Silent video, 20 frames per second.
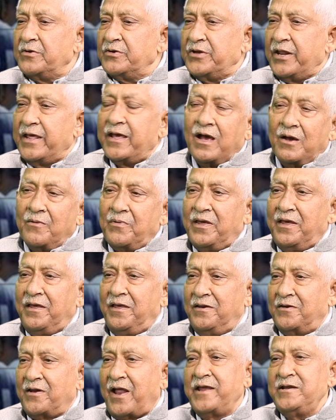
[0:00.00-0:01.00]
take away
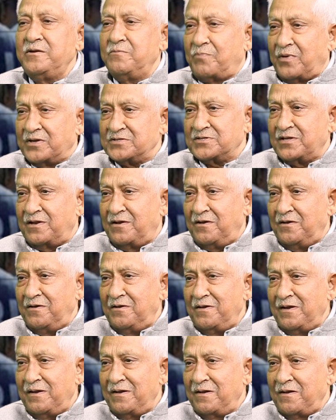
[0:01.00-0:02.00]
right
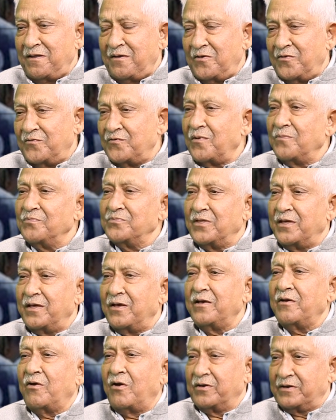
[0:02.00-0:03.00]
person from
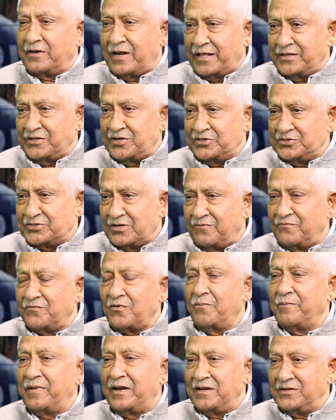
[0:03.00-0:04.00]
the organization,
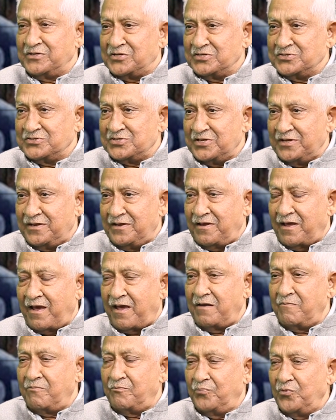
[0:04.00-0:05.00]
from an agency,
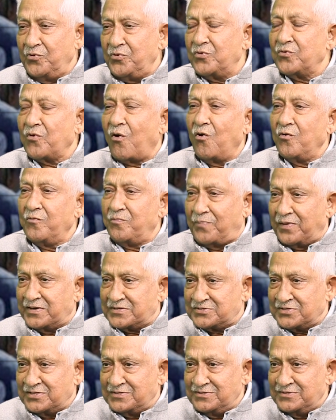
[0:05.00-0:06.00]
and put wrong
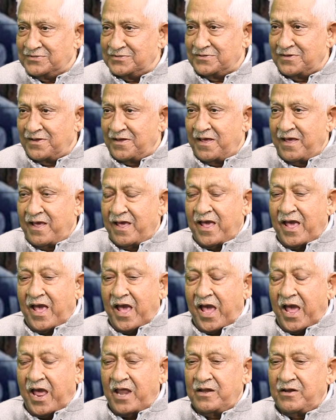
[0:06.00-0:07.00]
persons,
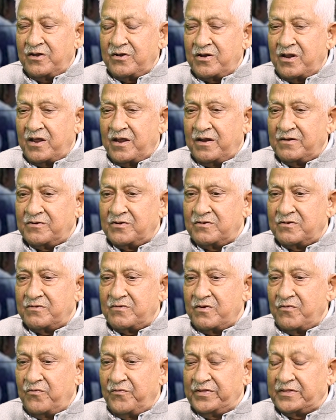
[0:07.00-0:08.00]
and
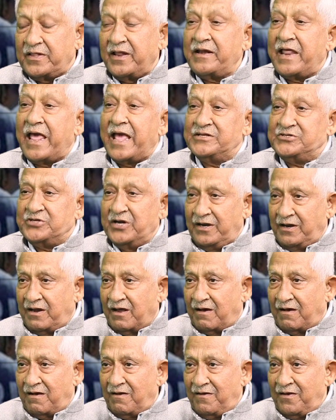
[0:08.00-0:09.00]
with an
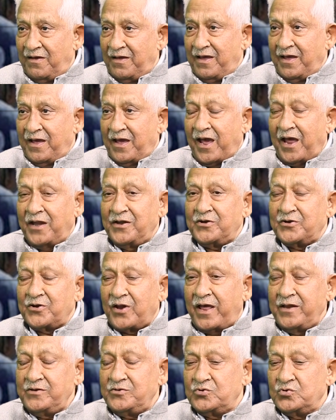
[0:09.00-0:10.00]
agenda, and
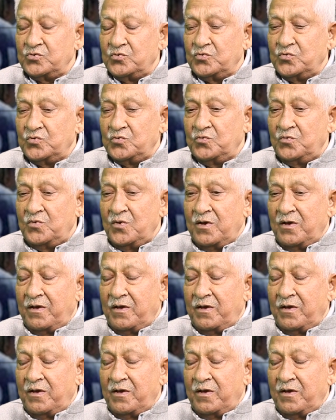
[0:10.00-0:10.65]
try to